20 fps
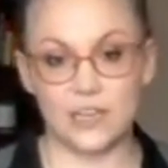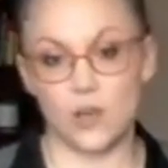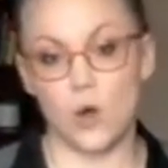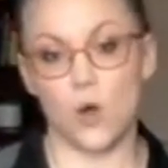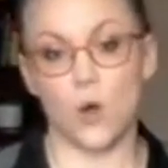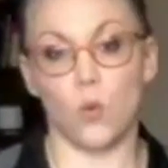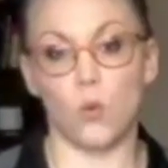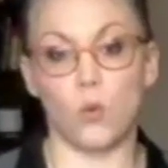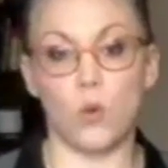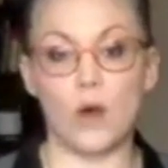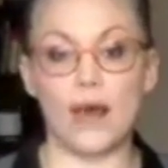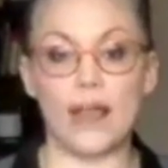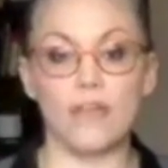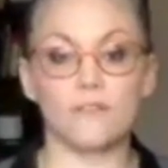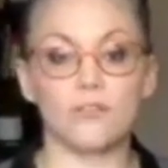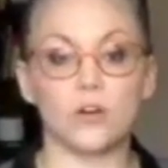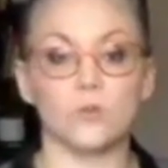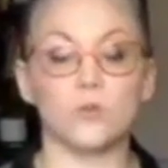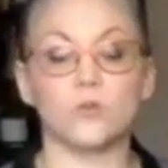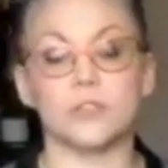
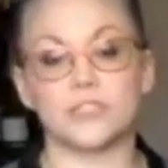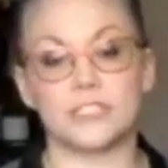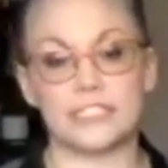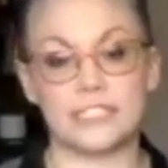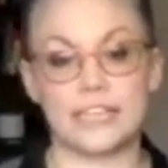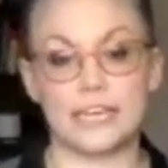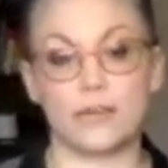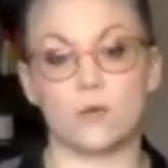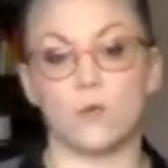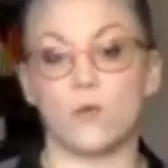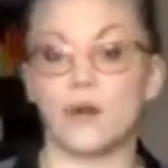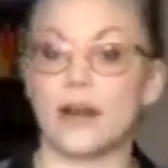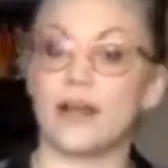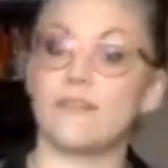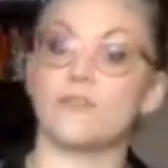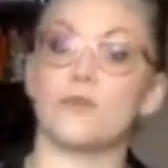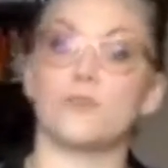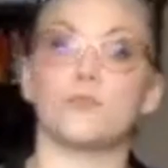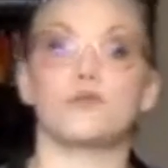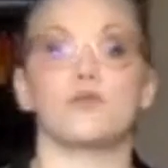Whatever will stick, whatever
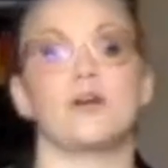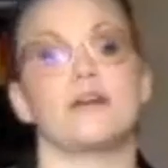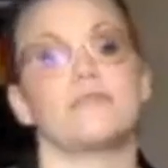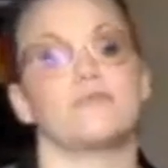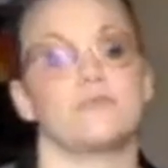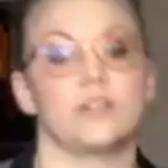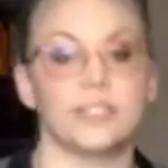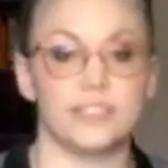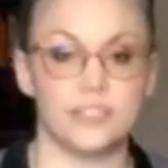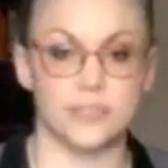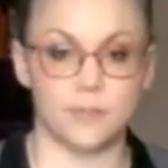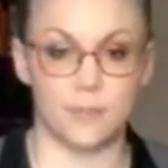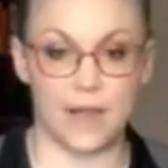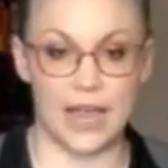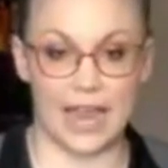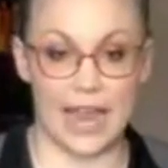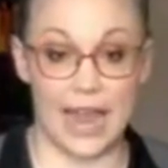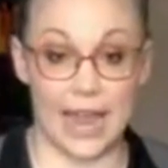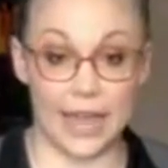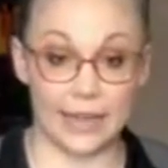preference my
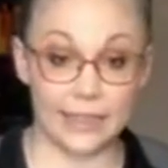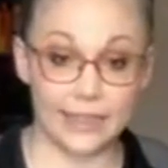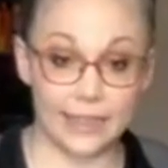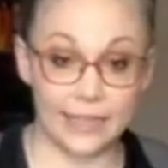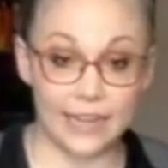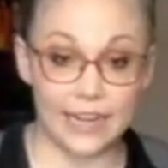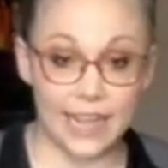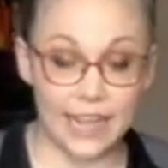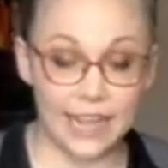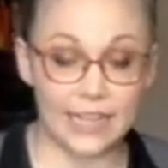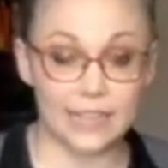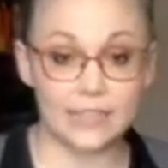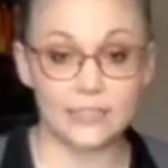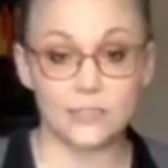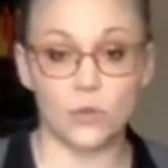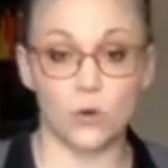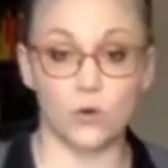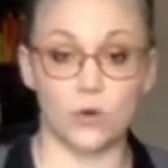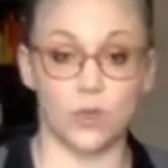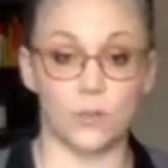athlete has
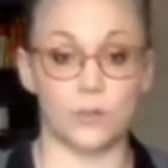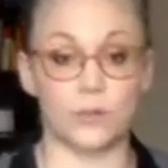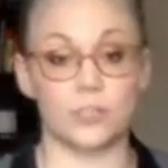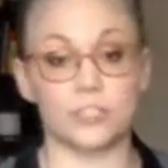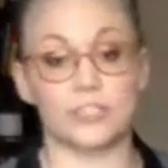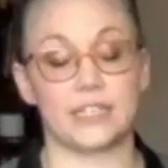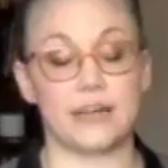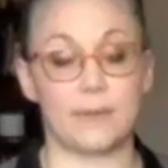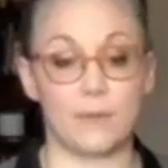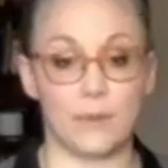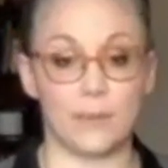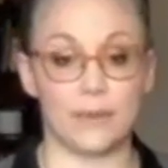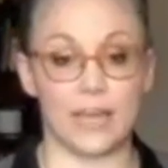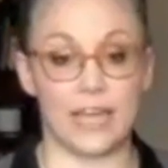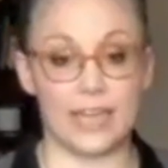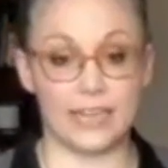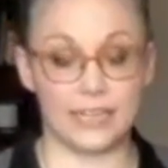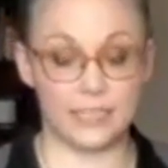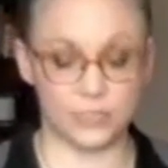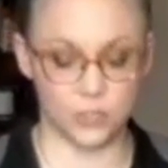or the person I'm
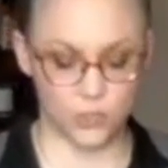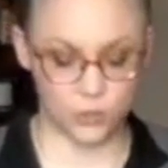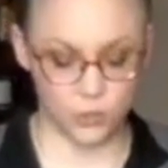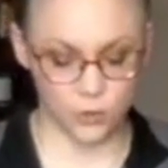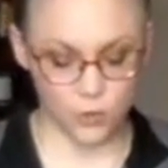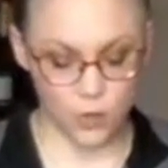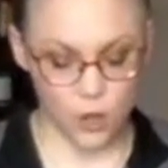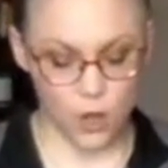applying it to